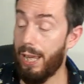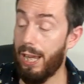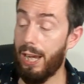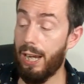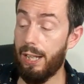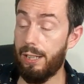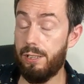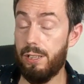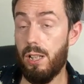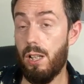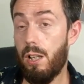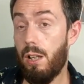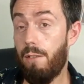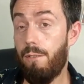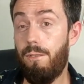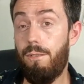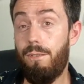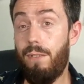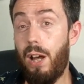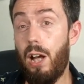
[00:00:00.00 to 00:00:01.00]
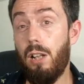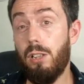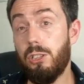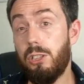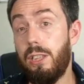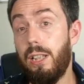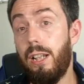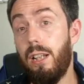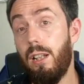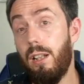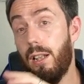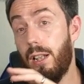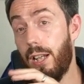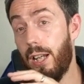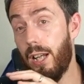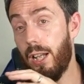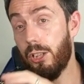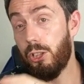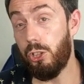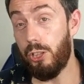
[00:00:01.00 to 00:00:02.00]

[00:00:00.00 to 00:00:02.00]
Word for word: and faster uh,